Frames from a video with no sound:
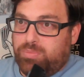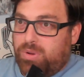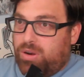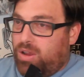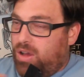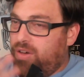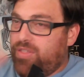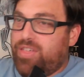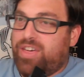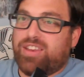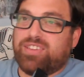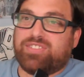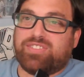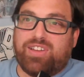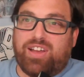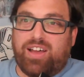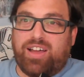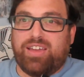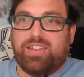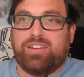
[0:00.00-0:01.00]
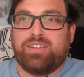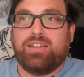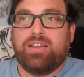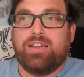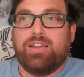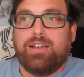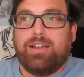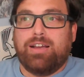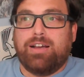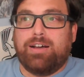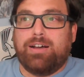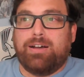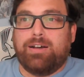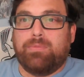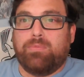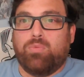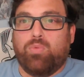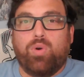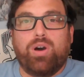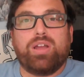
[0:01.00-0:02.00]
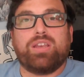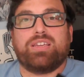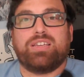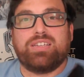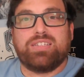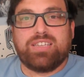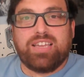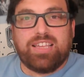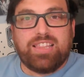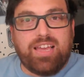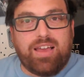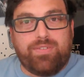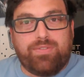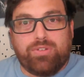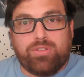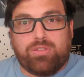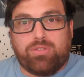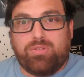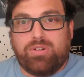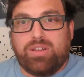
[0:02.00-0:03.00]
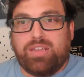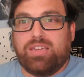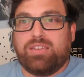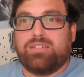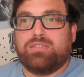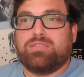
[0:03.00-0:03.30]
But all that aside, what is a level 3